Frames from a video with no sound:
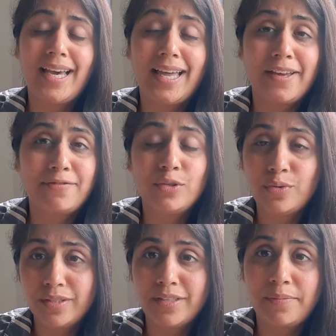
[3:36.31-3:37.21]
and I've
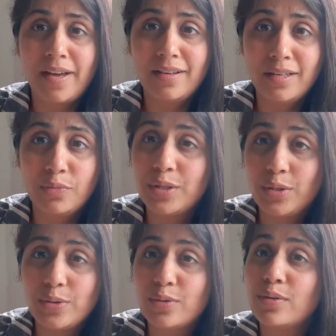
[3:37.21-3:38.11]
told it in my earlier
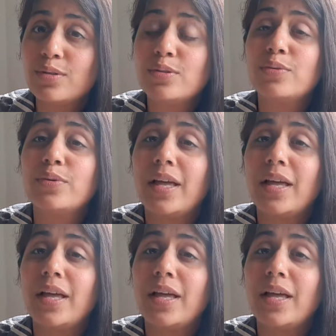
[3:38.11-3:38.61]
videos also,